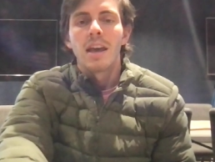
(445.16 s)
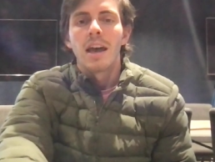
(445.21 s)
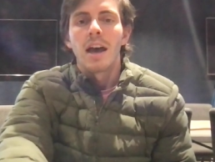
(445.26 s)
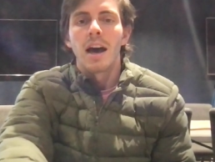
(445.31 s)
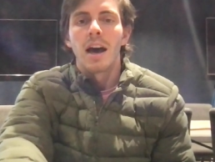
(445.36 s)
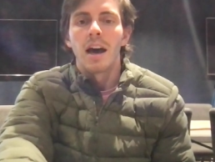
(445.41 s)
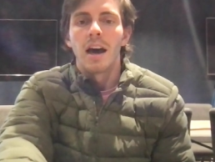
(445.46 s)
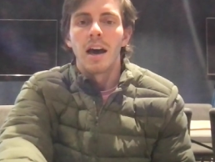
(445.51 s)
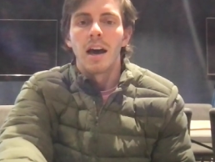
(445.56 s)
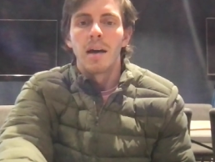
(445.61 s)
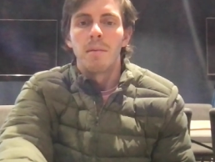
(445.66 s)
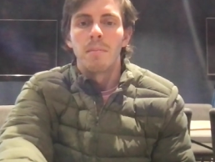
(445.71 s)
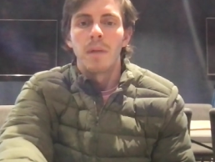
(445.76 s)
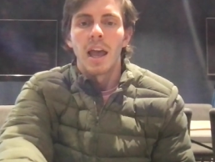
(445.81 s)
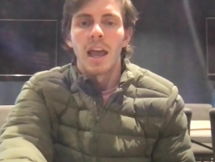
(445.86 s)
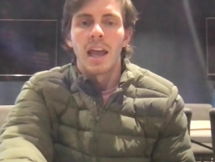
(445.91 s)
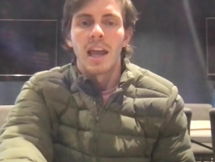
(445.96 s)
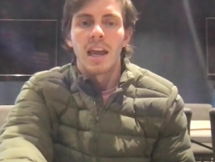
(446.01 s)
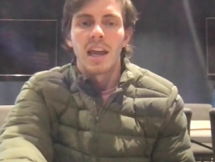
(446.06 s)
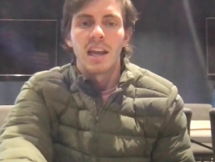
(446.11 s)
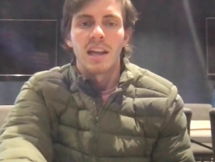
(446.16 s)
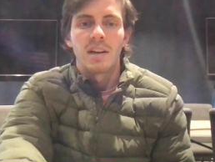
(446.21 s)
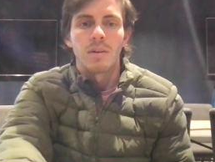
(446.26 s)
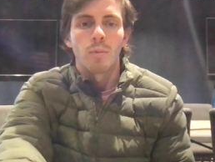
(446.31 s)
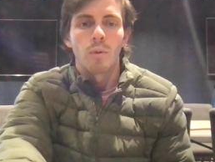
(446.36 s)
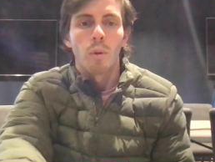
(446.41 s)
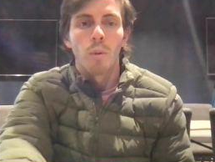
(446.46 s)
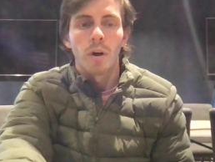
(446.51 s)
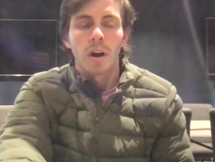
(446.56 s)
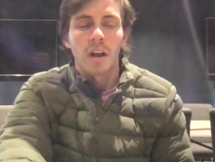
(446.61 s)
And
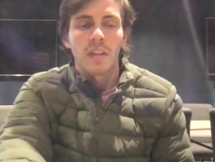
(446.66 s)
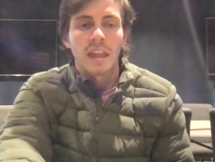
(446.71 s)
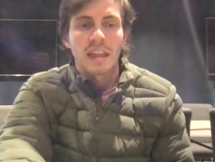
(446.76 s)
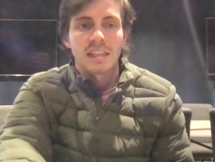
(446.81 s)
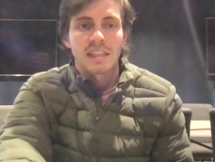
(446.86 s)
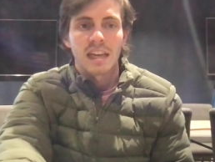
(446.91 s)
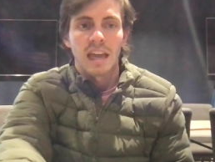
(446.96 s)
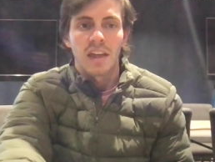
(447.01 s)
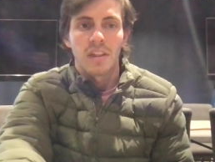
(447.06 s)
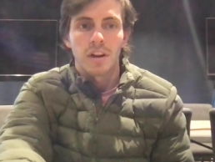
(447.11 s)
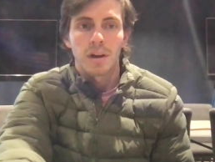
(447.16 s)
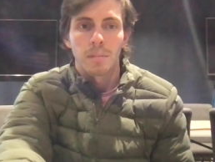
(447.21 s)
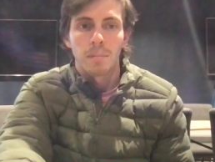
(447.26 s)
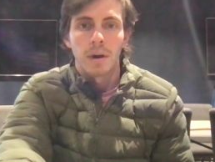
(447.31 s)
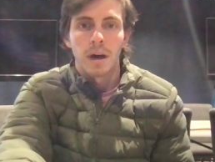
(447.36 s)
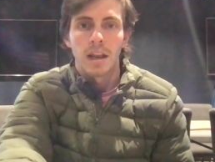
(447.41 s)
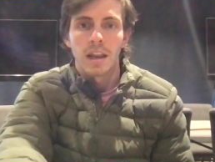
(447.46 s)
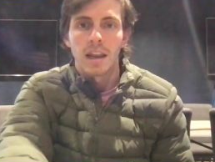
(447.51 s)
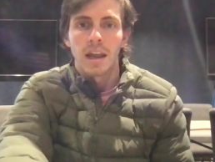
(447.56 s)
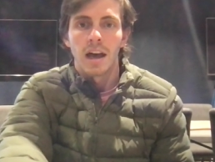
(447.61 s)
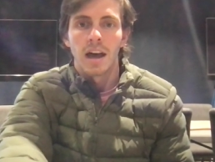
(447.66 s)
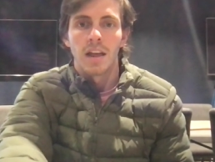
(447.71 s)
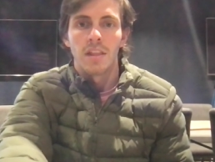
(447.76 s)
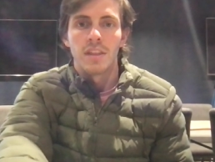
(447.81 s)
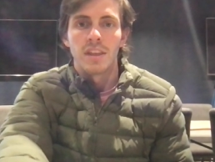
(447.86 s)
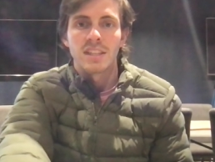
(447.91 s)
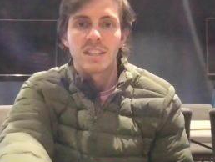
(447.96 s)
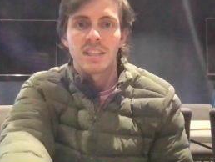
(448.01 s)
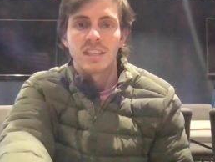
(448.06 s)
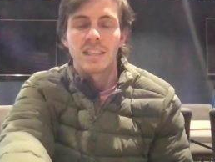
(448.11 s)
we'll work on that together. But
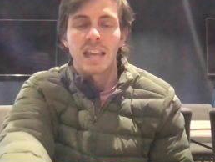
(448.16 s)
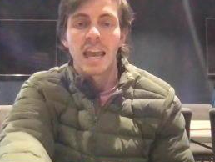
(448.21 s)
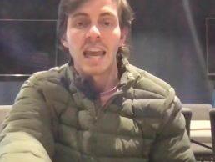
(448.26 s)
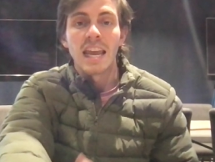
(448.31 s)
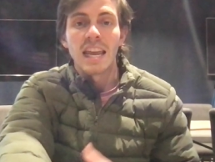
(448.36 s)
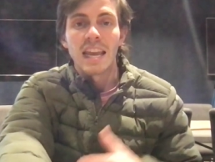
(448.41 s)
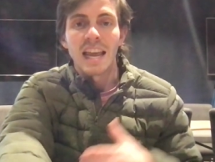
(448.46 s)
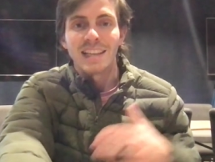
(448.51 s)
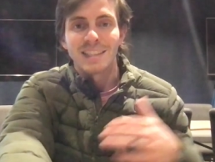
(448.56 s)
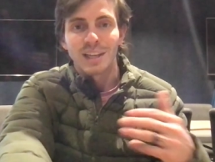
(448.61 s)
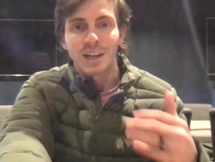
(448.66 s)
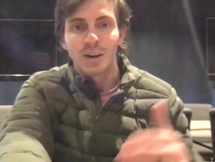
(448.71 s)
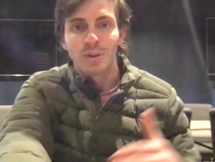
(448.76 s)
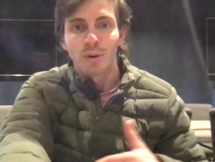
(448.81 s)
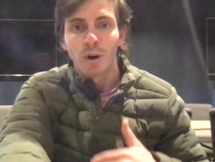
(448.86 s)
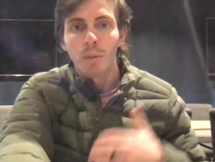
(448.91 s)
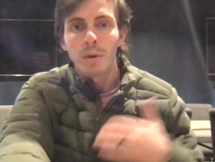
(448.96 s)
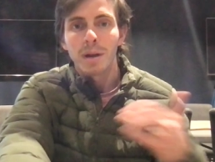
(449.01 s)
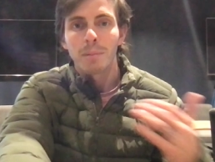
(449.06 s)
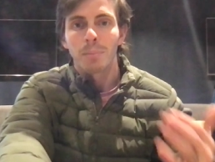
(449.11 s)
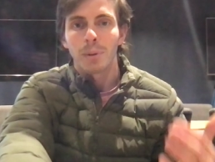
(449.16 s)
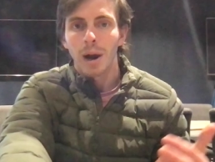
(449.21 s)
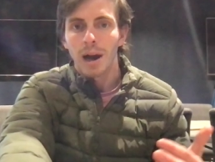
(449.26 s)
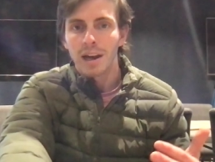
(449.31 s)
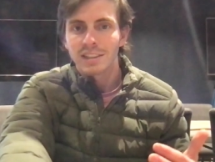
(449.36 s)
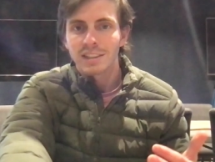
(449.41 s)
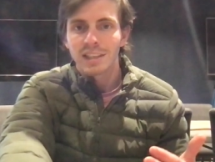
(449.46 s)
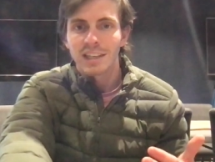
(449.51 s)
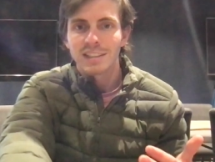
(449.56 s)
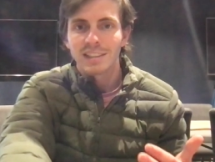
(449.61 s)
it's a growing
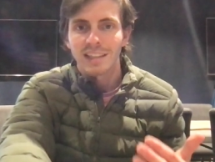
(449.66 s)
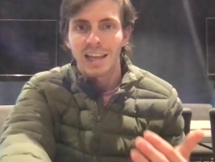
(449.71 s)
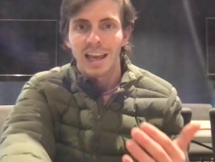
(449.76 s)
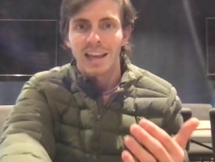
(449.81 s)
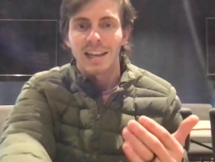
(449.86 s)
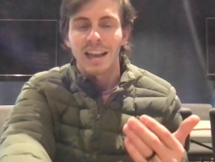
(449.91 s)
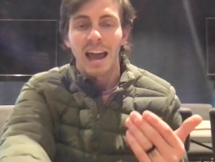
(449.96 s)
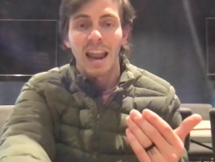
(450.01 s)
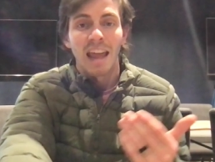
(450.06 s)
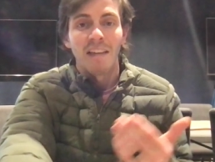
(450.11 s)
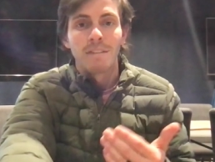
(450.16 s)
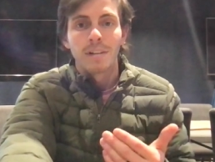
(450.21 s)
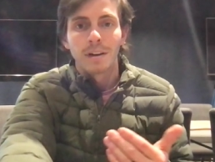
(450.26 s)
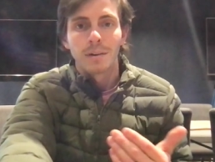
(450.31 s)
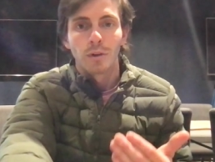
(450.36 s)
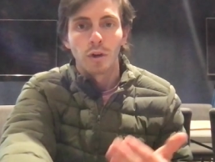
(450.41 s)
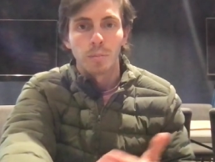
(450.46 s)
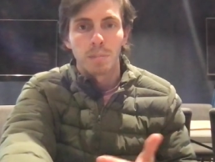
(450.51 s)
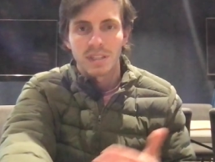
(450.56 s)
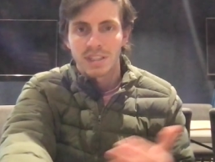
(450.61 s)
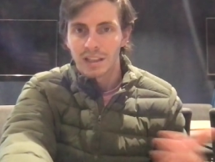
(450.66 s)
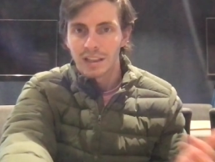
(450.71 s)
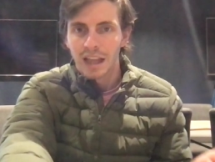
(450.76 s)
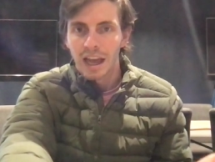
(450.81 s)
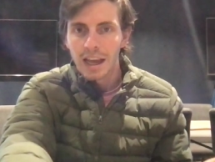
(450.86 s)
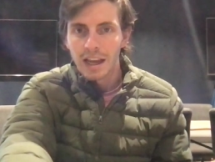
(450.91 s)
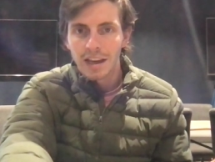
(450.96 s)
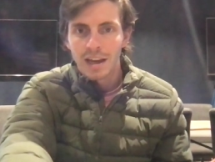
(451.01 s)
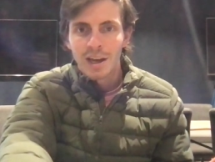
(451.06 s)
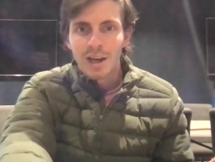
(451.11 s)
process, and not every group is
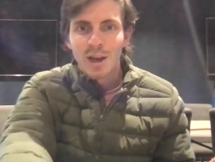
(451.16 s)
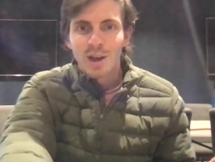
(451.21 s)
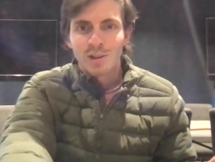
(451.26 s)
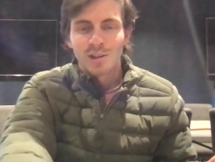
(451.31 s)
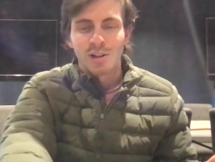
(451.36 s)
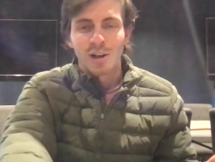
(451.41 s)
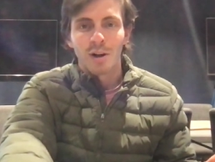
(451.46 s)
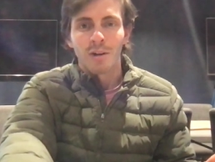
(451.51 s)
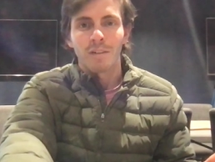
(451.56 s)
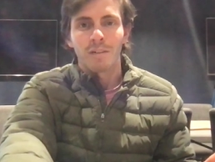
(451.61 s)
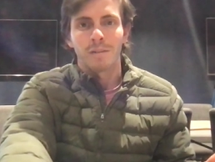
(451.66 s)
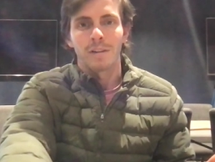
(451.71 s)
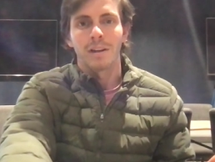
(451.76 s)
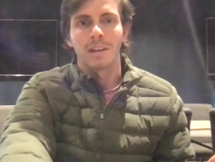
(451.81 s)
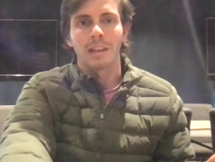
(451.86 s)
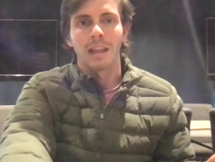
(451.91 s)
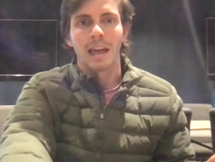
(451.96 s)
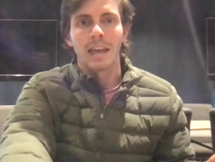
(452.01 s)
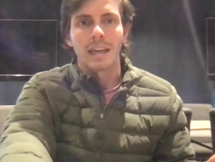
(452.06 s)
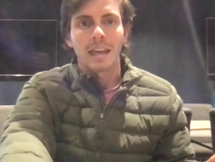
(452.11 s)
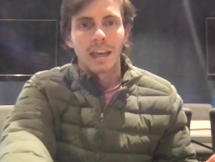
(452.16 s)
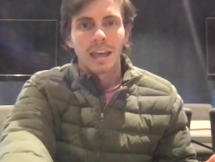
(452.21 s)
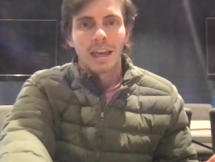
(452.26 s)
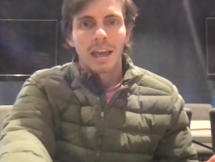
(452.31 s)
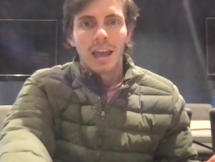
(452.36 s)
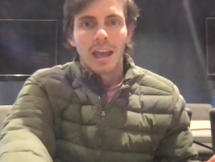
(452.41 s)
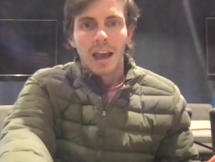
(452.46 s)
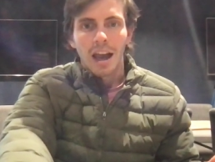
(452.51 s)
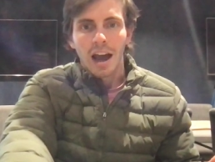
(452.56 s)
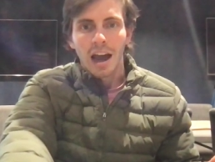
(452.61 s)
alike. So don't feel like
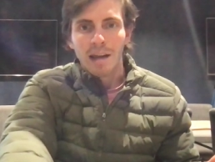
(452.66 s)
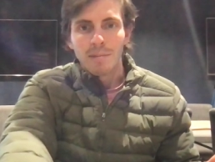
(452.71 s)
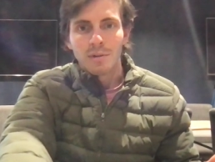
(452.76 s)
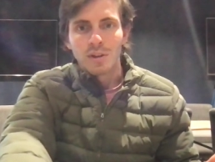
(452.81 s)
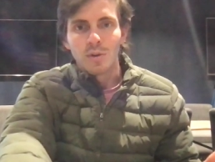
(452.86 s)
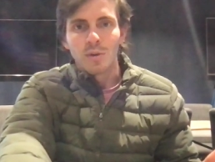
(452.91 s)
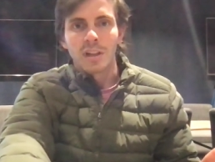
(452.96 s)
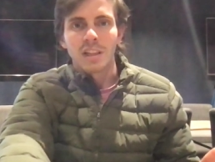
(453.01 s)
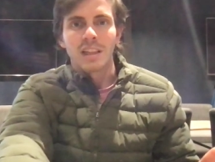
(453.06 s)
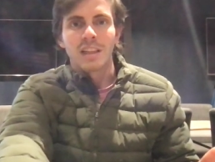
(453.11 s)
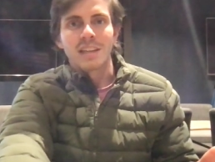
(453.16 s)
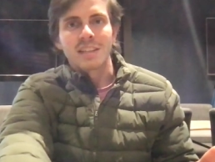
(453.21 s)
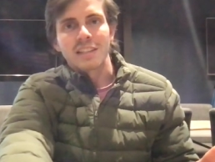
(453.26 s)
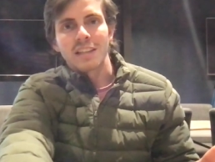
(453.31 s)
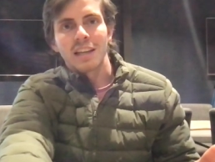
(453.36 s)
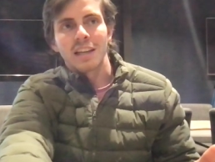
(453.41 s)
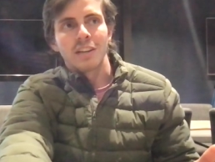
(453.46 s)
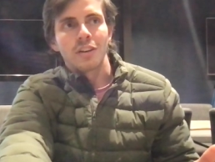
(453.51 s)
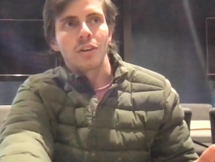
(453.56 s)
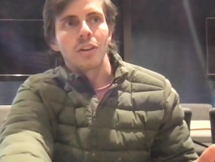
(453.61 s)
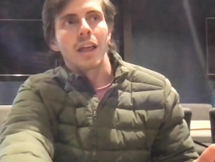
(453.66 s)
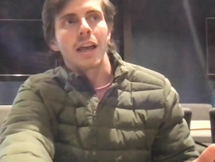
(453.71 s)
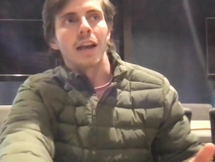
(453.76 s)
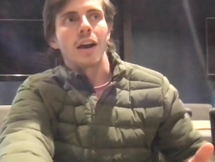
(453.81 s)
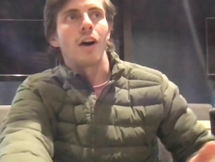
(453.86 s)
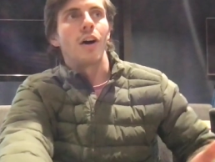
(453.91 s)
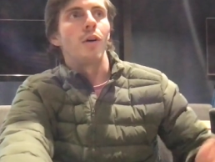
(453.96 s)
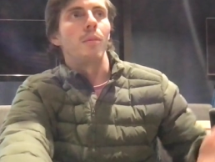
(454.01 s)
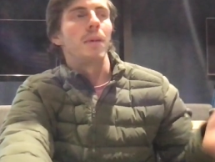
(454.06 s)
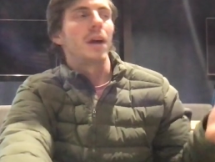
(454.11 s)
I'm doing this and you're like,
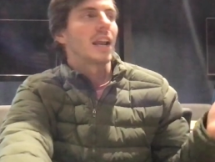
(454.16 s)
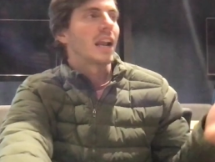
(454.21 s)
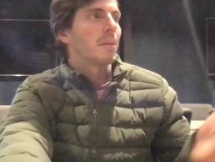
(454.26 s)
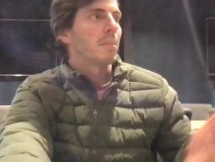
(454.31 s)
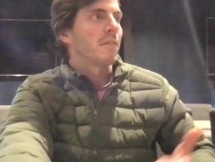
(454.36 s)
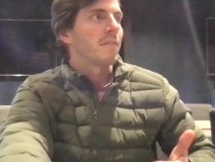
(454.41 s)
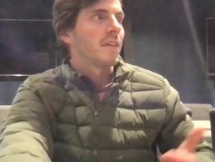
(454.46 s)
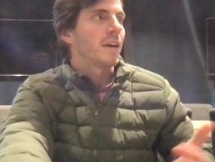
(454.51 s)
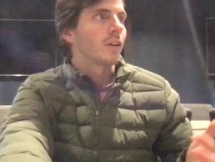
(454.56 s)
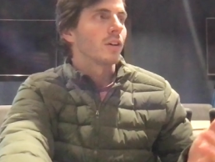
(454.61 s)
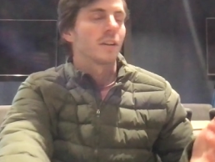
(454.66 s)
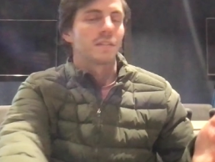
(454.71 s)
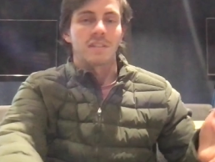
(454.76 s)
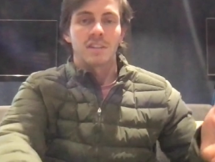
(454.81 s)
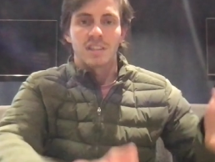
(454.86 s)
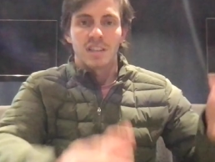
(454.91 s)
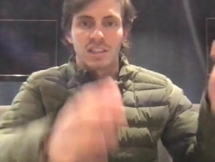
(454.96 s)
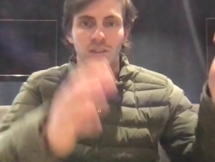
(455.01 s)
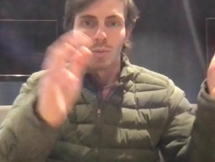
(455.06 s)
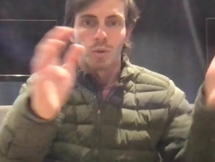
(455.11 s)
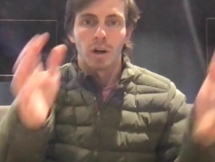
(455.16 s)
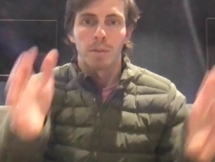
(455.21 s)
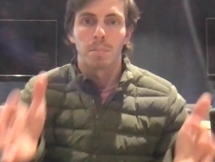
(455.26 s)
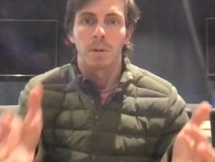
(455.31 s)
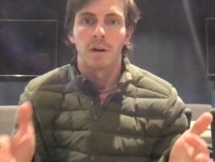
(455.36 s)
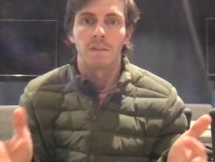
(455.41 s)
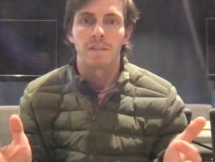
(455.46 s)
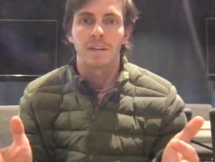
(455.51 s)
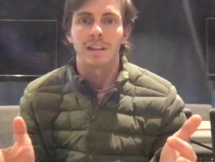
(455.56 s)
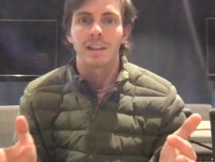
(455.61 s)
oh man, I'm a failure if this doesn't work
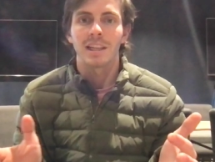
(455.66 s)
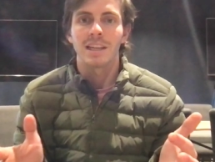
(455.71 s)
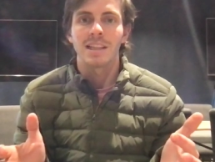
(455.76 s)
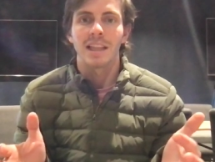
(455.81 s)
perfectly.